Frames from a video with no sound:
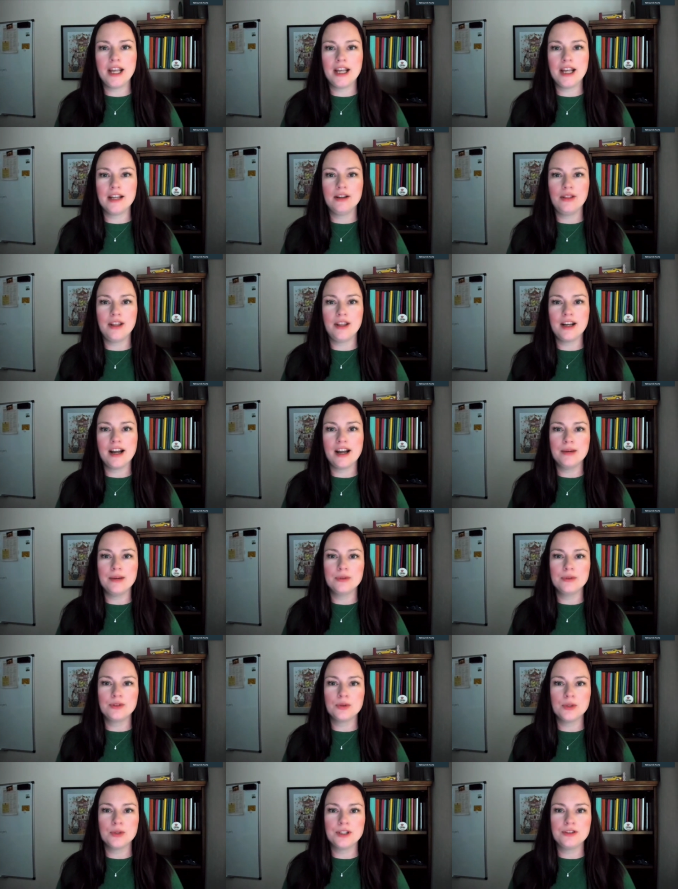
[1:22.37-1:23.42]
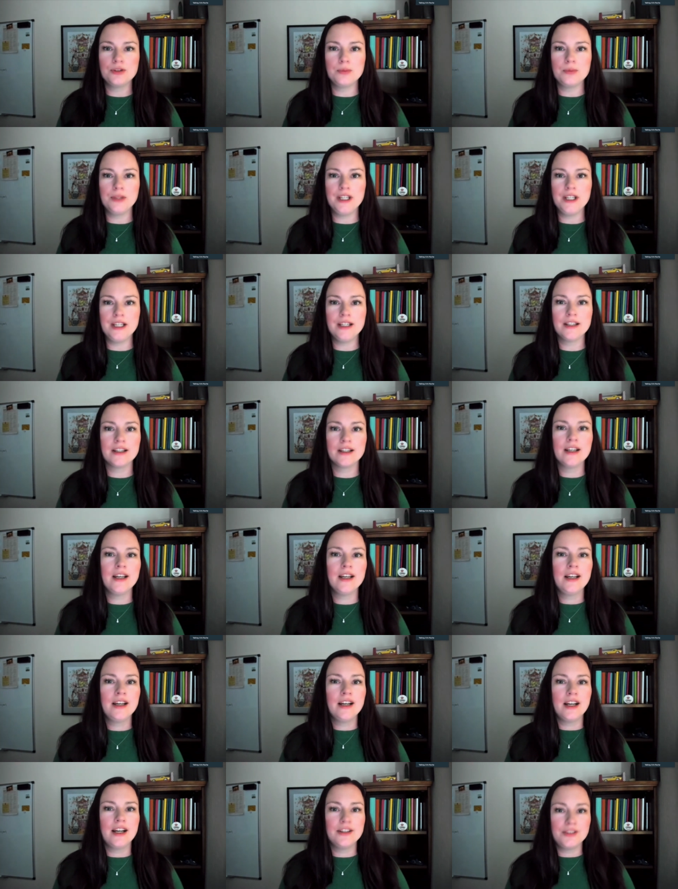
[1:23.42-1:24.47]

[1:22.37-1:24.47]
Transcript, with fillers: in my head that I was going to be